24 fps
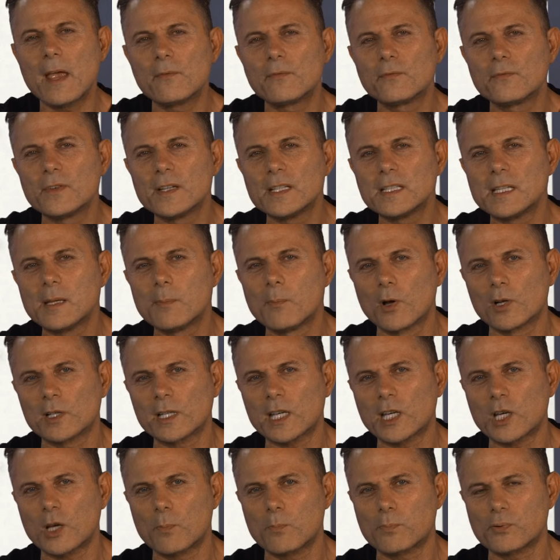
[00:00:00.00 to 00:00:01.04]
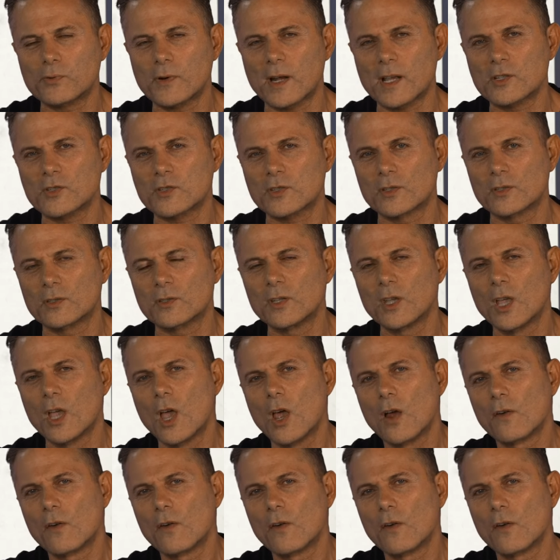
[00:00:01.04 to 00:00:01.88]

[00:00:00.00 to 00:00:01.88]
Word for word: every demonic oppression